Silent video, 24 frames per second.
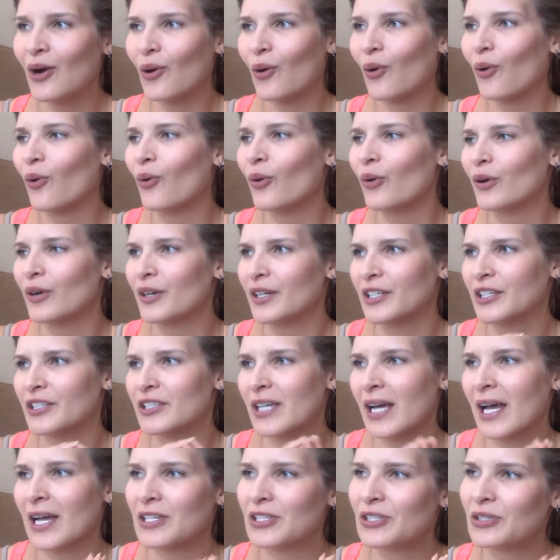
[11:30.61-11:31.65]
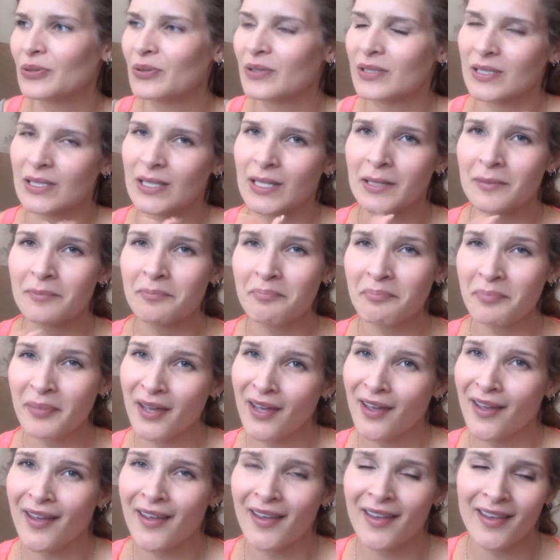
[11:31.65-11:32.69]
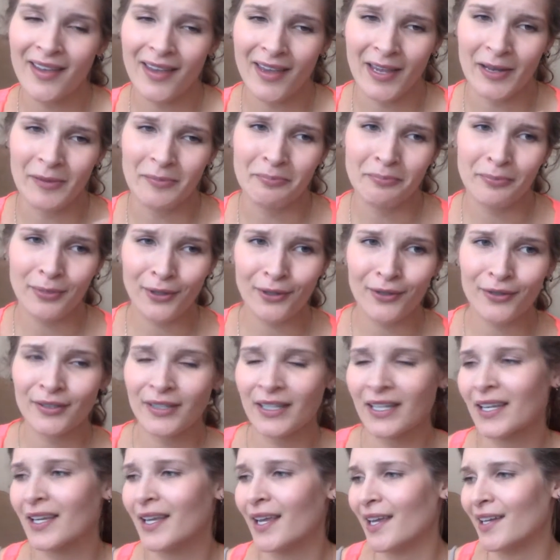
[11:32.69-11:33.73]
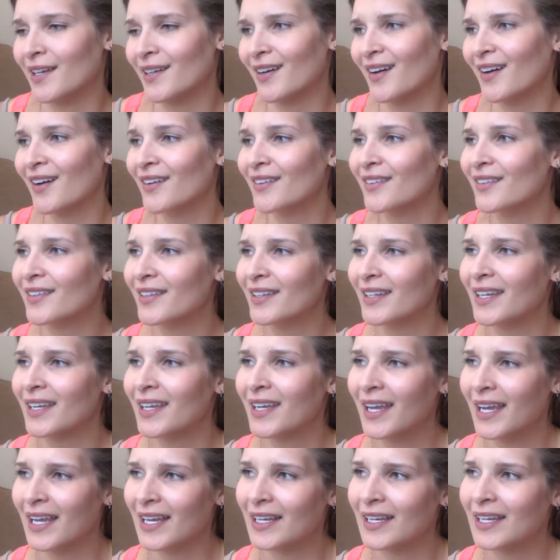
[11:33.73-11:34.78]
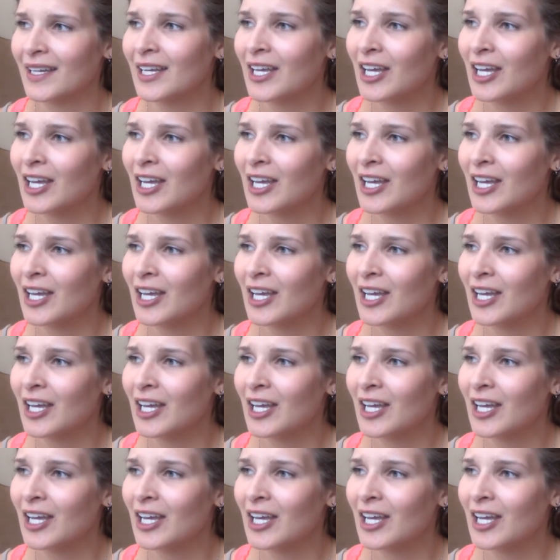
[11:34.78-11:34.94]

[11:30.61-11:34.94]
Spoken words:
or your tattoo is like big and bulky and ugly and